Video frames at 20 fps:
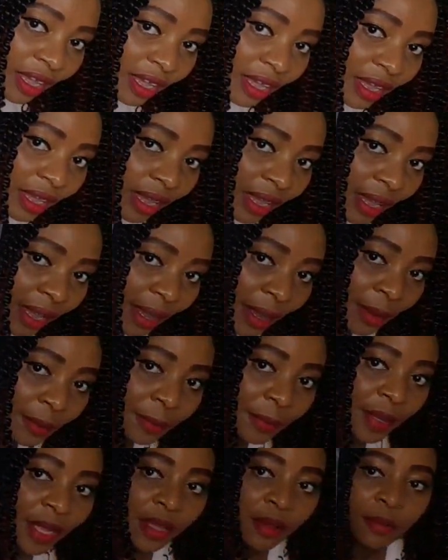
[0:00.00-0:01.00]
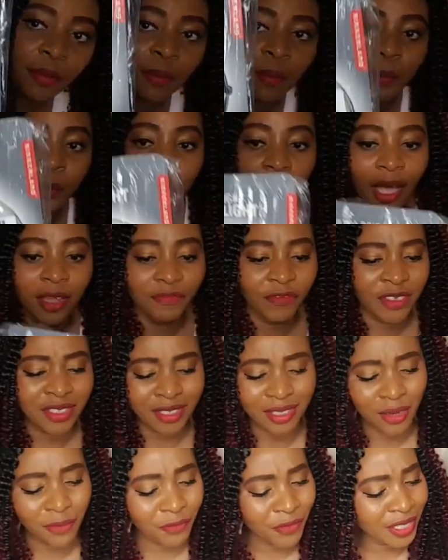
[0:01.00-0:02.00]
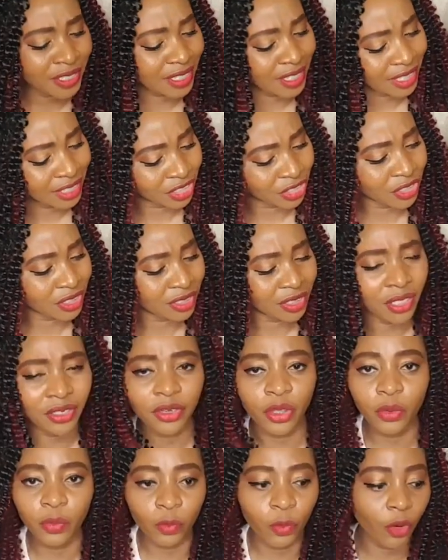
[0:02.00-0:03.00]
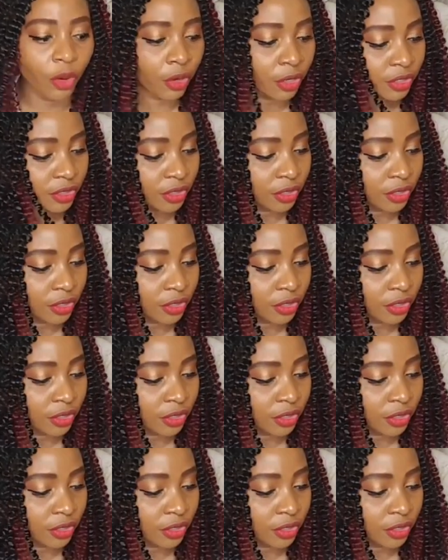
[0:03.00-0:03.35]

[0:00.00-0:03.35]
but for some reason it just did not work.